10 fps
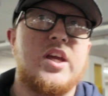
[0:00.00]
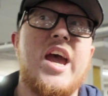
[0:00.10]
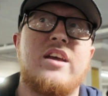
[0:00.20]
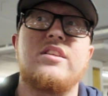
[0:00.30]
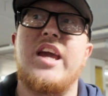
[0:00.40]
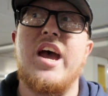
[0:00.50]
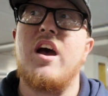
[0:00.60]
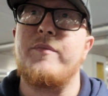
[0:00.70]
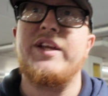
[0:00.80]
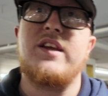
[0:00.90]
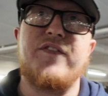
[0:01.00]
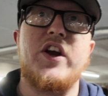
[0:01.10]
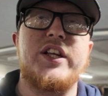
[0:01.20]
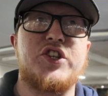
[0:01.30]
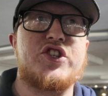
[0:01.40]
Yeah. I mean, they've
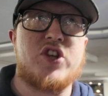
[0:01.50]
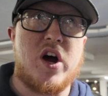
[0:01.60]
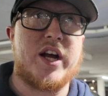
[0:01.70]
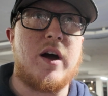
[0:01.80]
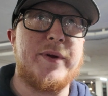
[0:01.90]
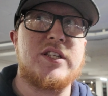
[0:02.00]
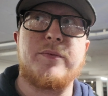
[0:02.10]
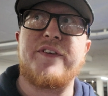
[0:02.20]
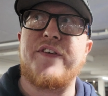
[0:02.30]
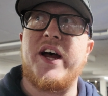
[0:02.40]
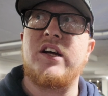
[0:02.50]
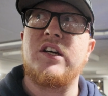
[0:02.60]
only just started coming, to be fair.